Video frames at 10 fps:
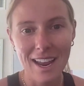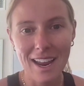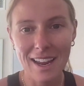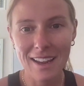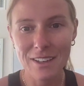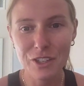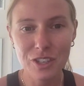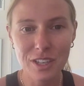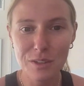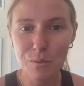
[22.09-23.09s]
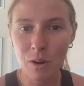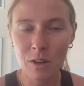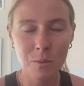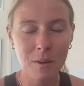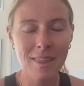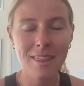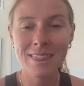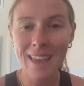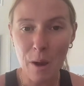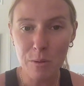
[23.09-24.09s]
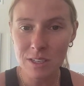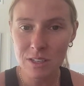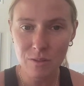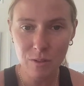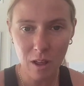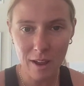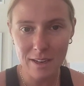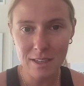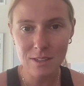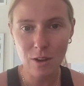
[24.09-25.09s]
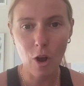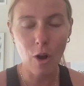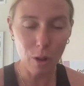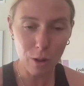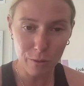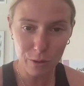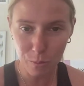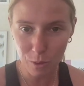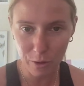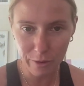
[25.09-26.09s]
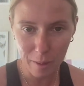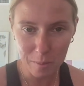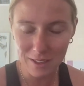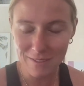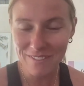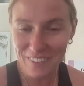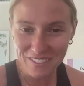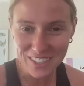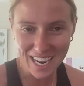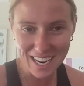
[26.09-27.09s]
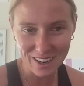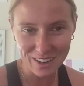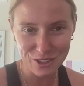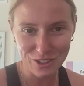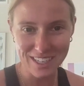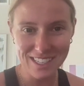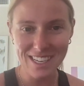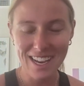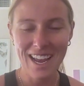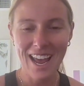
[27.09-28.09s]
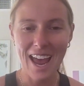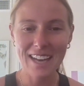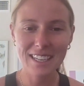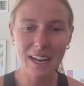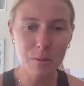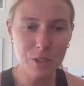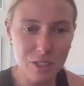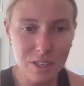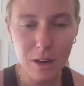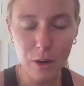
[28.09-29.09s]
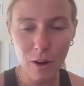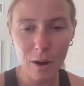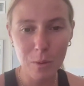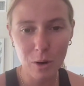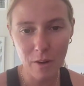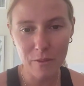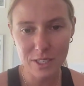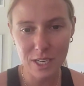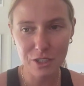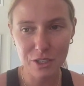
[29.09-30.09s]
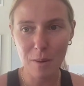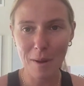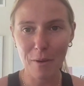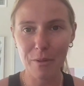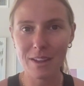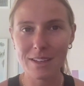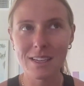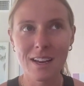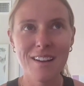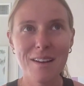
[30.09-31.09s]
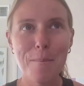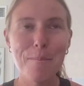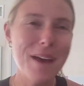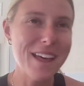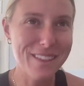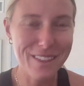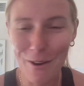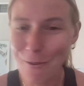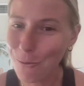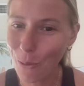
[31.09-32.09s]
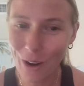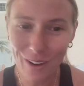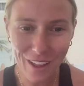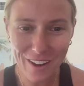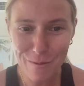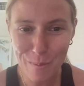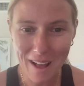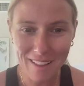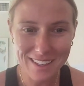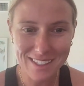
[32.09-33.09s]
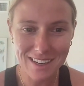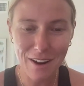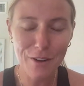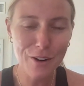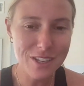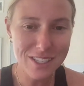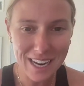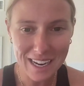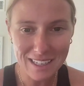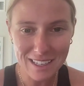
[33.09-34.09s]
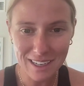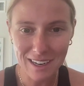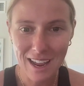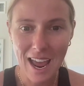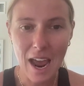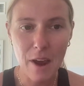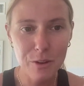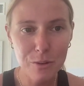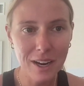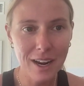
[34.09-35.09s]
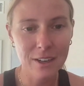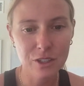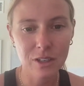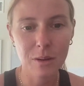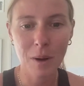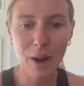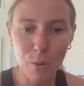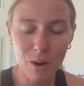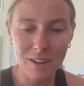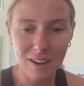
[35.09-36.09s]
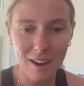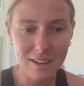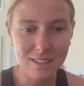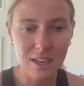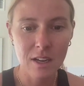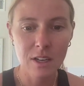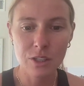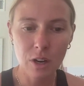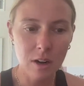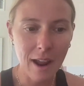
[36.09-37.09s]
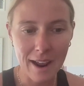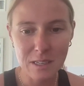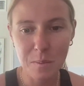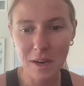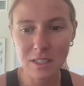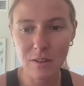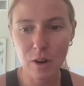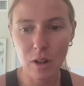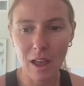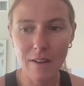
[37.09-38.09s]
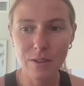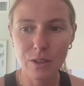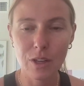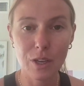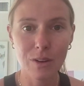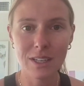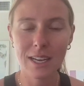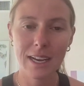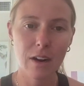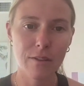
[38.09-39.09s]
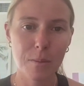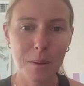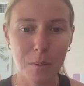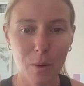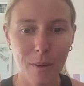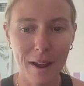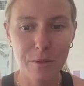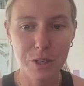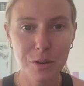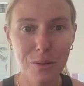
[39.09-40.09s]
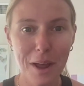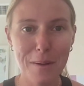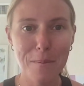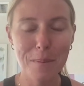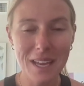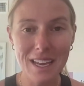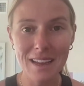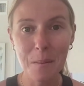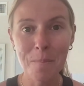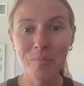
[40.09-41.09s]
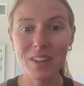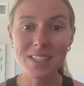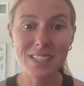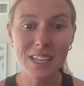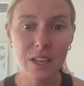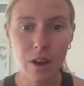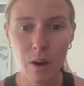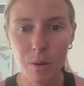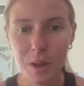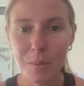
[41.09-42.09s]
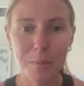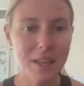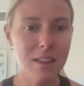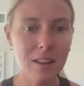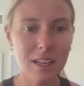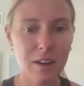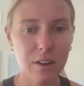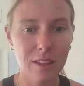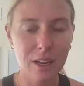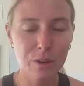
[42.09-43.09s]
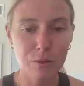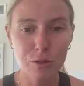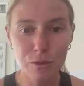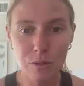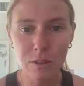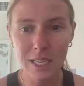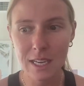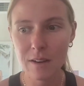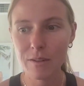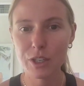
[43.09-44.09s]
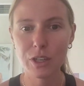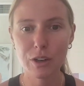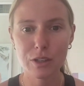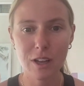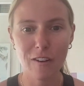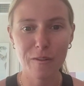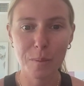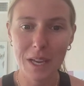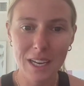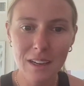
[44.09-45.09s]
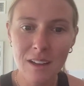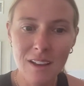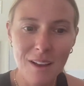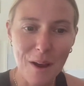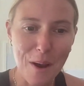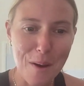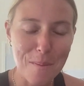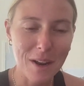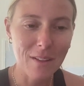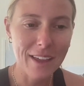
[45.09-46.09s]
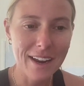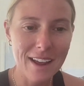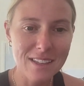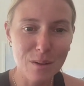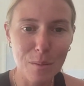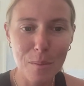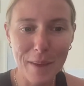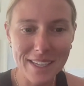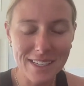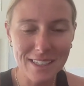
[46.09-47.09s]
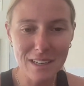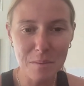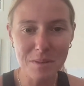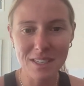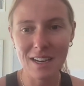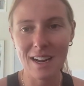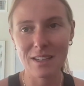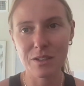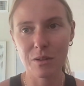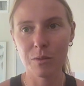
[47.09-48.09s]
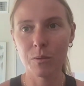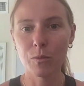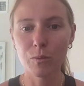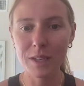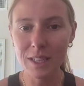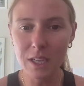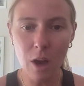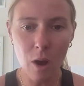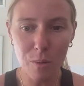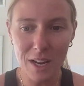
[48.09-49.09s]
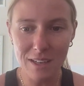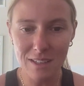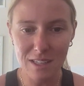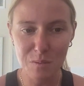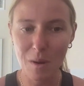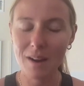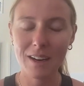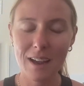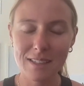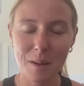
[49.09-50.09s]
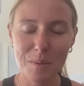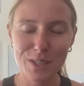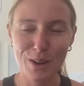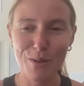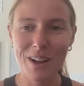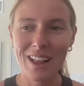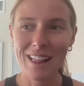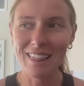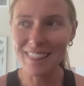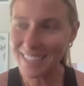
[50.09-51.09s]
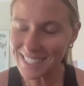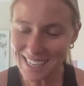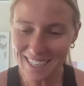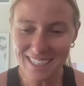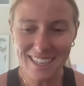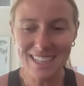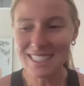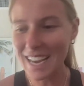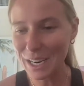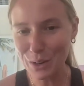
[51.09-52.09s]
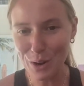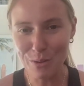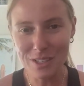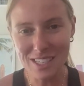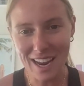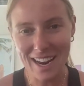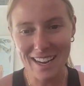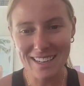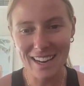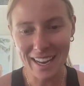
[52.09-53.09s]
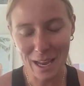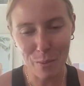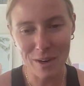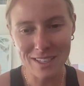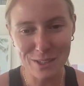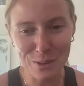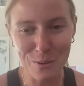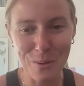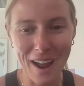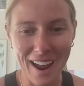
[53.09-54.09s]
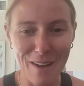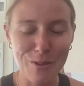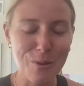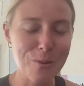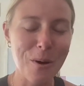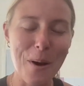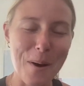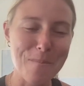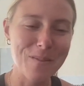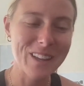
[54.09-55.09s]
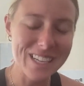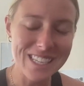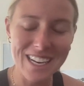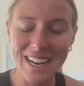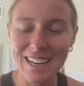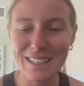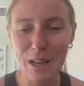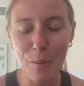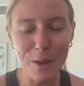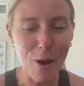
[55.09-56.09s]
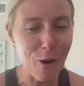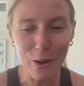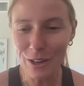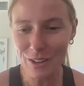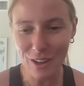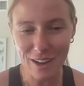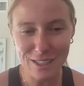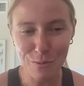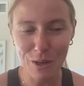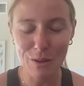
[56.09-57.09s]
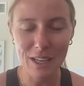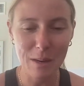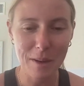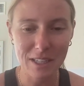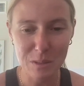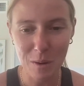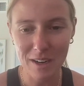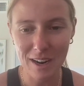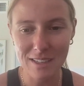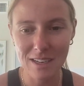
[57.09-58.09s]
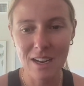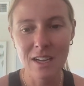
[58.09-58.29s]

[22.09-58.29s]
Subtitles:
And she's worked with thousands of clients all over the world, I believe 58 countries. And today was just an incredible conversation about this myth of work-life balance and understanding how you can actually prioritize certain aspects of your life so that you can take care of the people around you and be the CEO, be the leader that you truly envision yourself being. And Elaine has some amazing tips today. So really hone into this podcast episode, listen, take notes, and I can't wait to have you listen and tell me all your thoughts, what you think about this podcast.